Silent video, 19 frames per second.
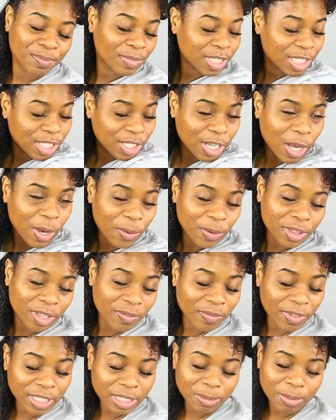to go with the
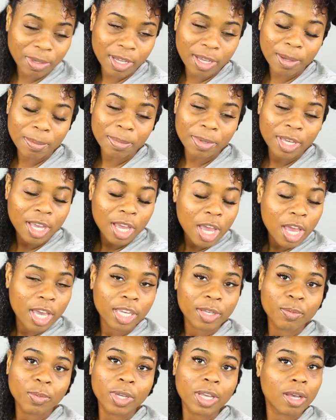fist pump,
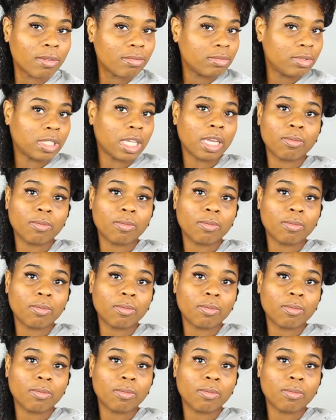we're gonna